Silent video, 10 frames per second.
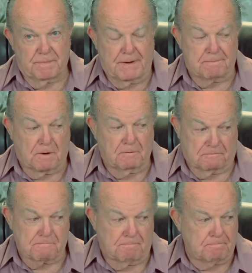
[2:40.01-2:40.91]
they're
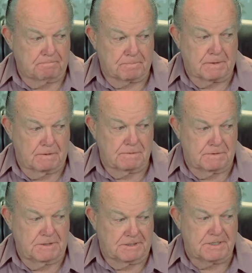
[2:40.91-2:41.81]
both
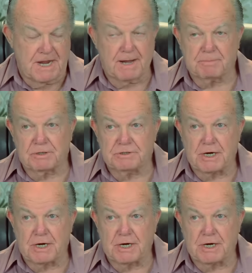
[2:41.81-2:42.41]
did a damn good